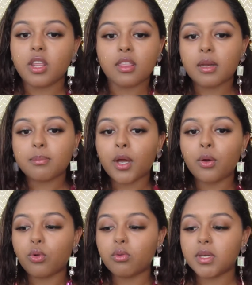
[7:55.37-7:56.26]
then by
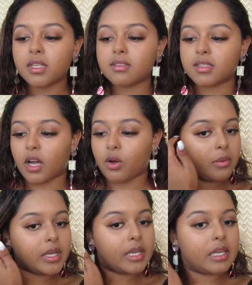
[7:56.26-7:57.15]
all means go
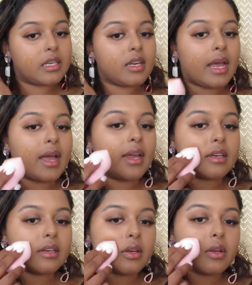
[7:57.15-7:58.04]
ahead
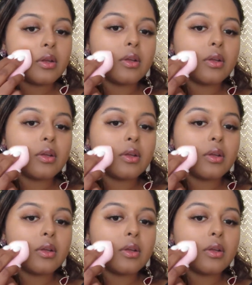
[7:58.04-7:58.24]
and